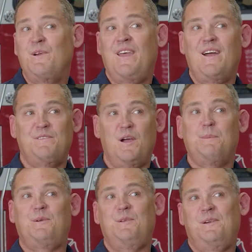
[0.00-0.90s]
they have an
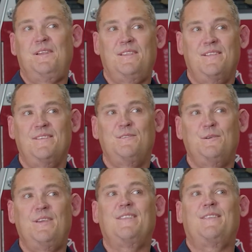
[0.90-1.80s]
opportunity
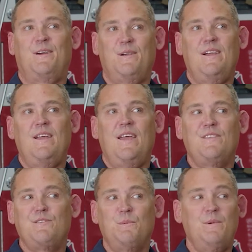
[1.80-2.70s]
to get there.
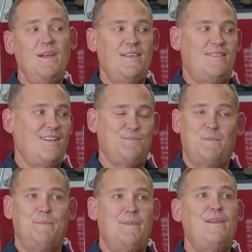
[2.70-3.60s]
And so really, that's
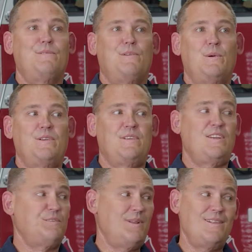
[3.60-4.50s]
my main focus, and
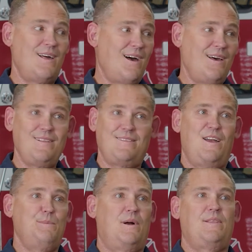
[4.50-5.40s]
I spend a lot of
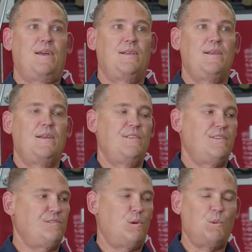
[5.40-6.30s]
time on that.
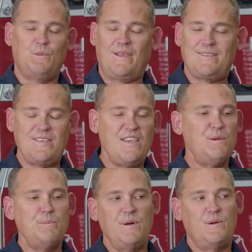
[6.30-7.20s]
The whole like
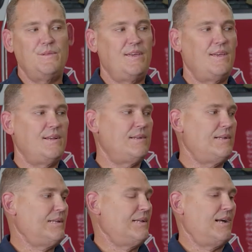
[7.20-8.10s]
team building,
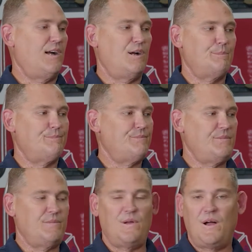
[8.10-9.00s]

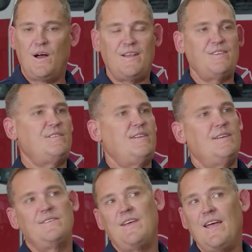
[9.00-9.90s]
honesty,
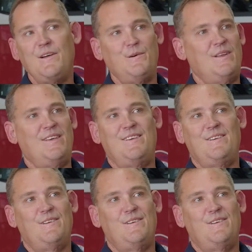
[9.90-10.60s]
integrity,